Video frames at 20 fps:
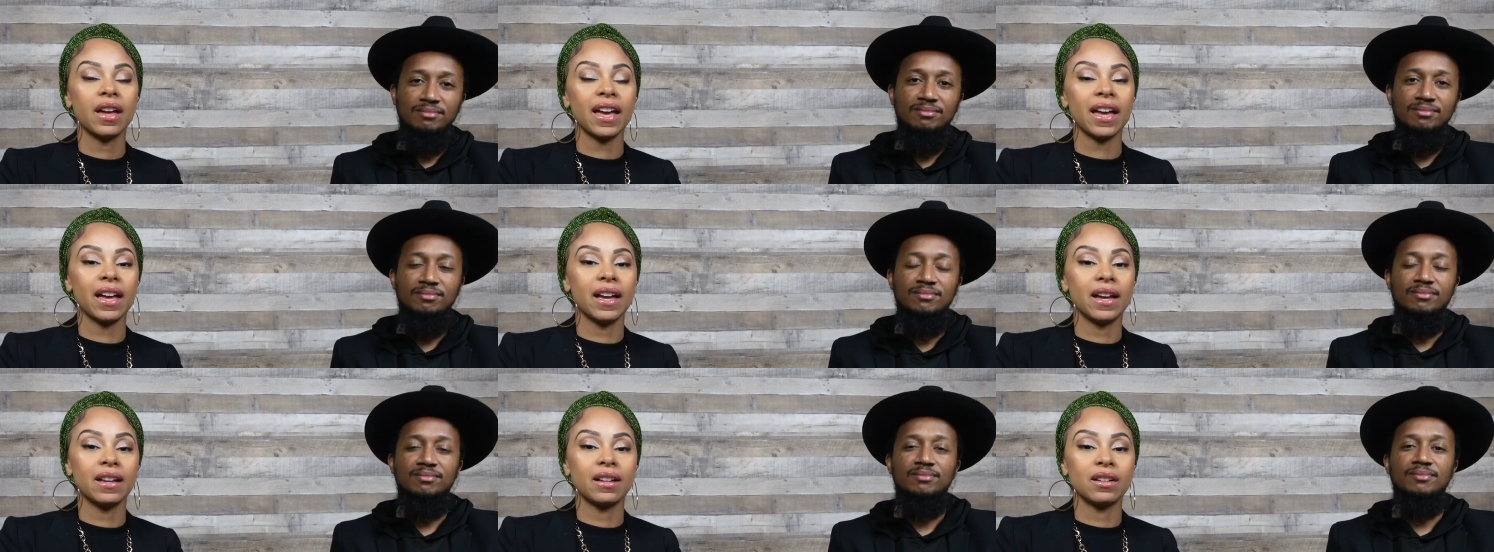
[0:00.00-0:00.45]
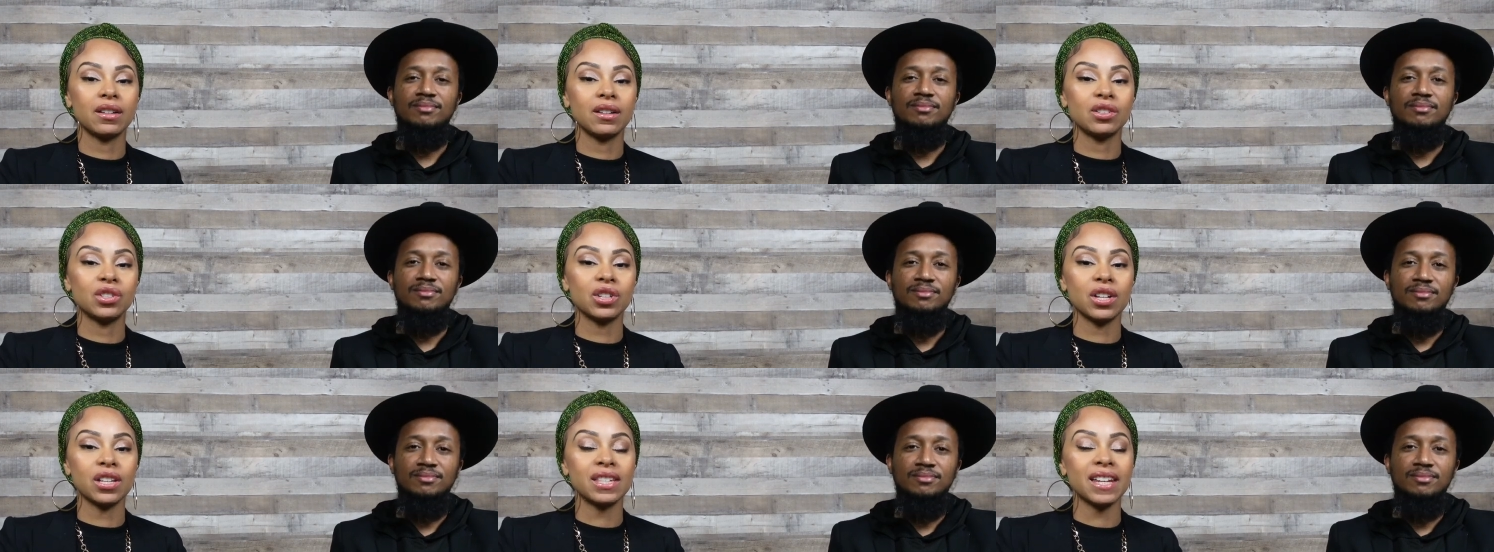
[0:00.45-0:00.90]

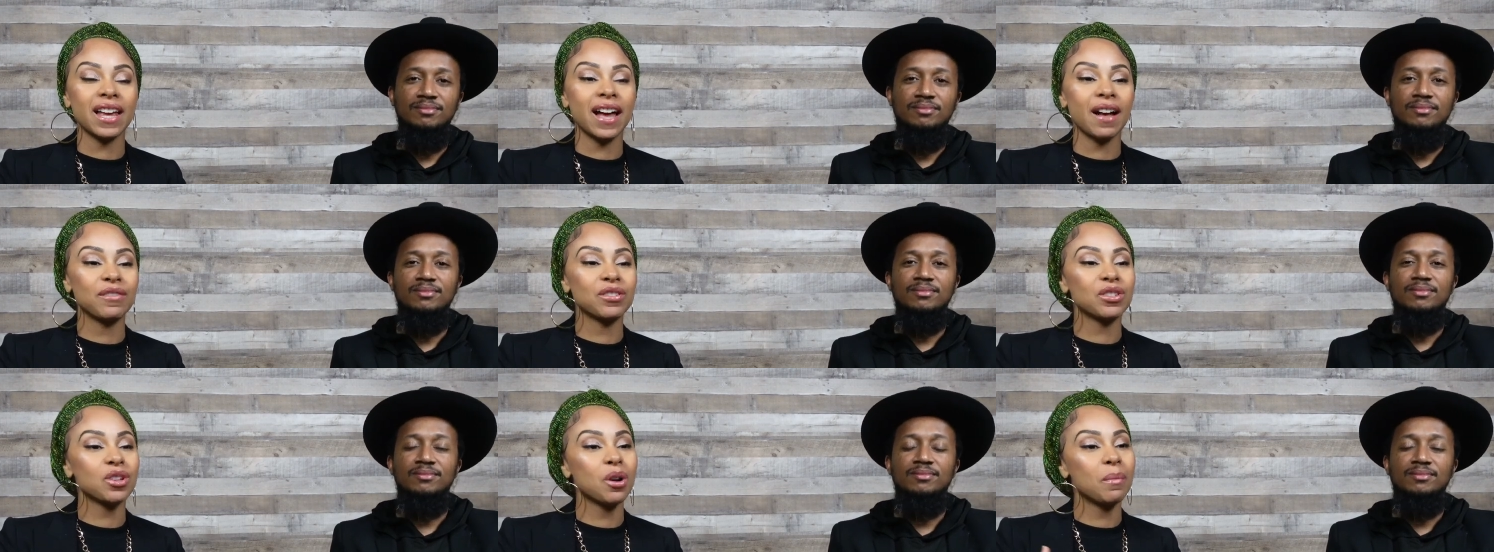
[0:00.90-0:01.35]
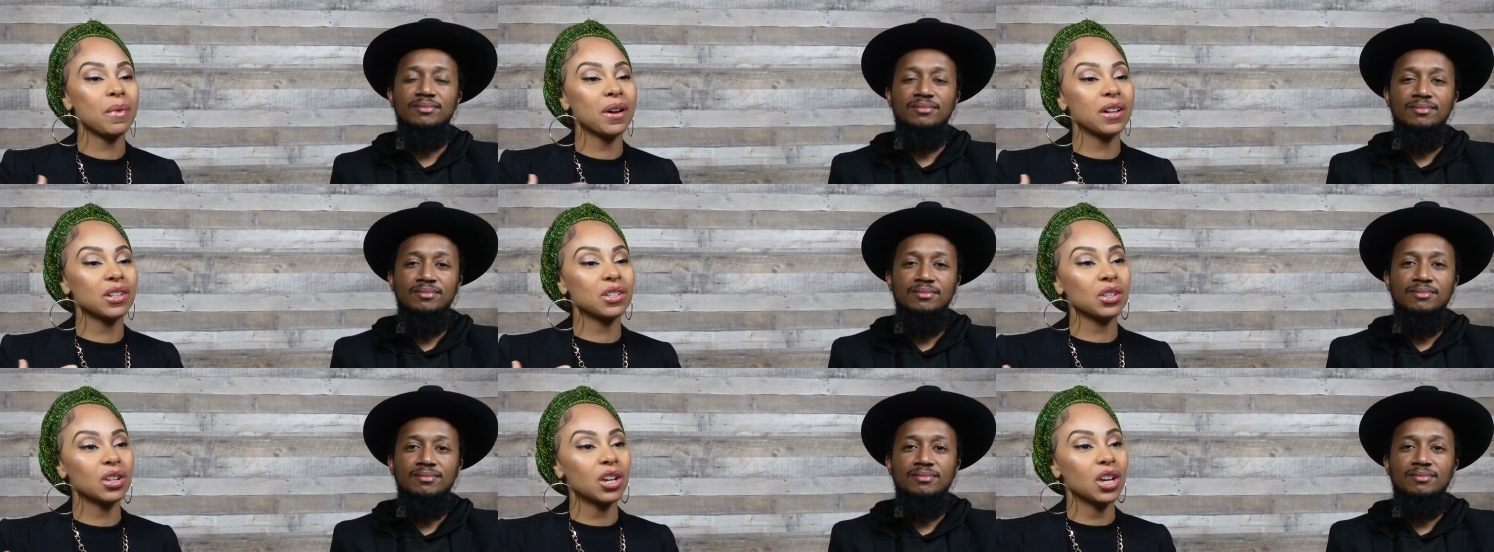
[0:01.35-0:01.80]
Speaker 1: and just have so
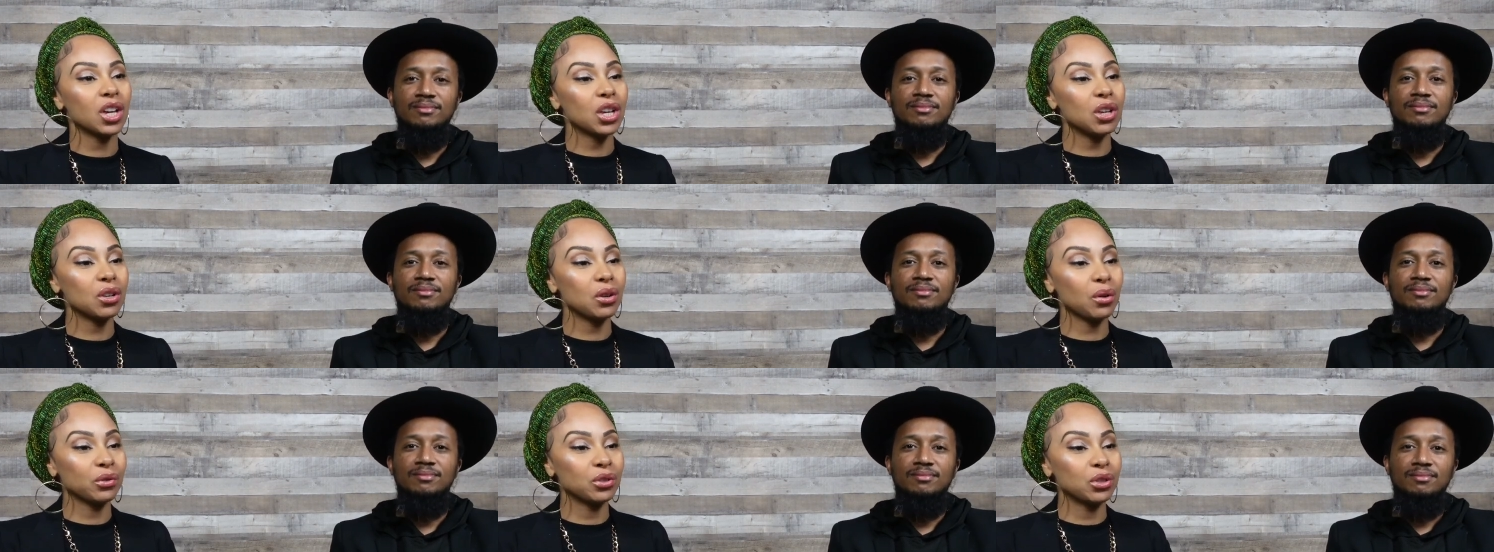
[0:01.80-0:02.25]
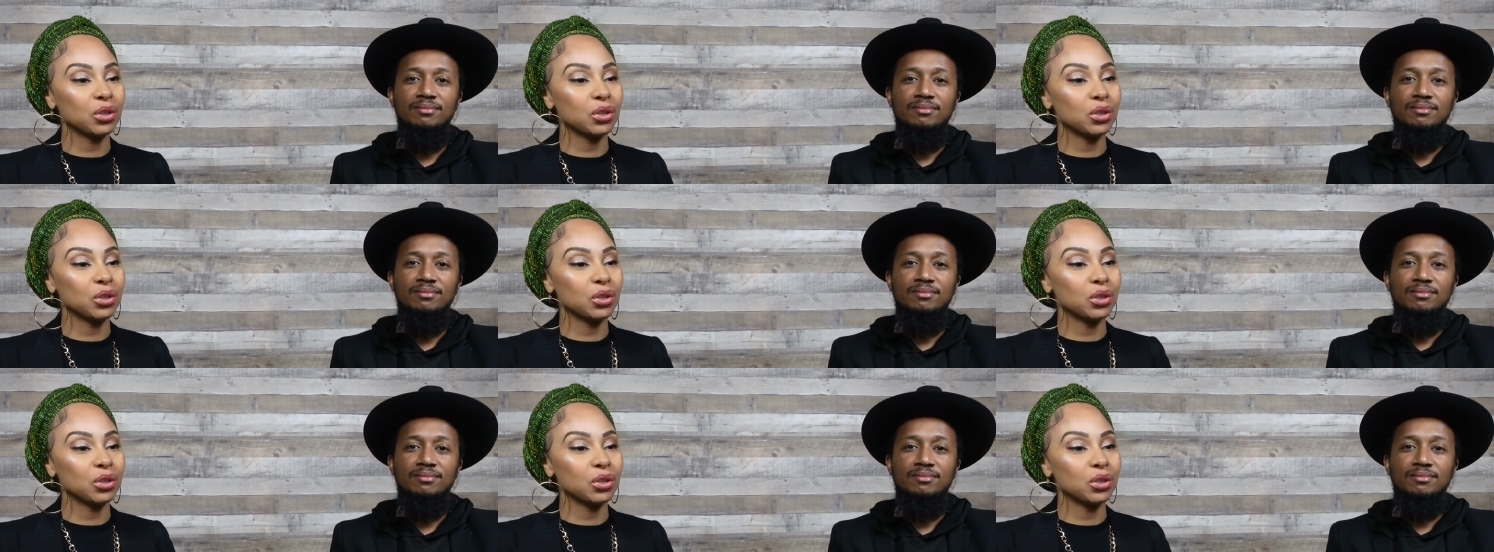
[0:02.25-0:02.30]
much, you know,